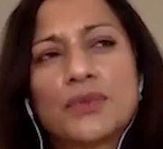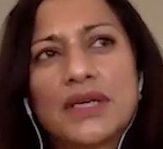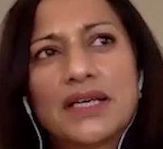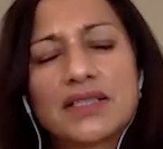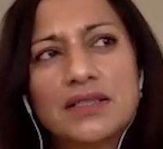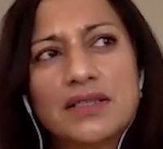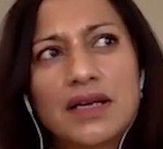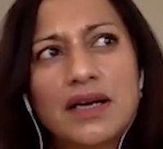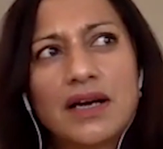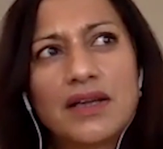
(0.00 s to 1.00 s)
that we had to learn.
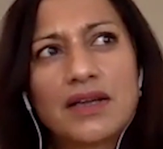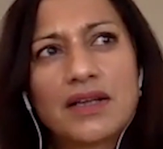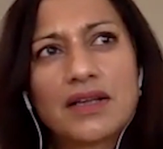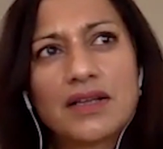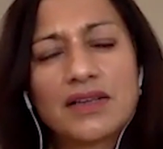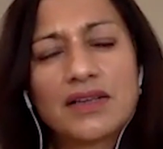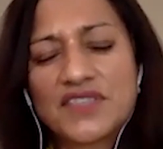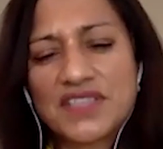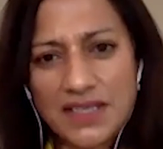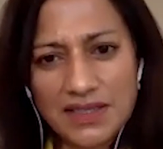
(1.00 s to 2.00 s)
I've
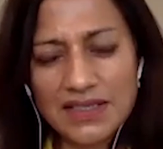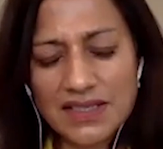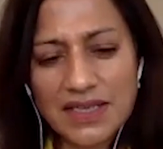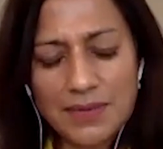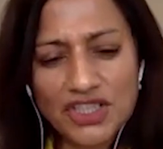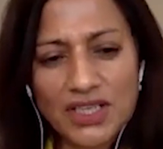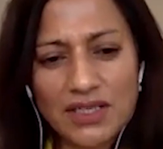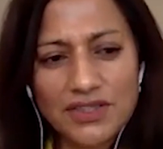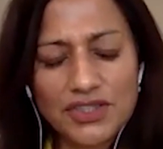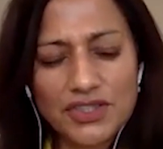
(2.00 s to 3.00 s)
seen that same
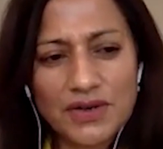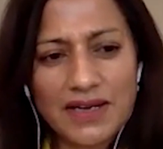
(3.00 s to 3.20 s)
challenge,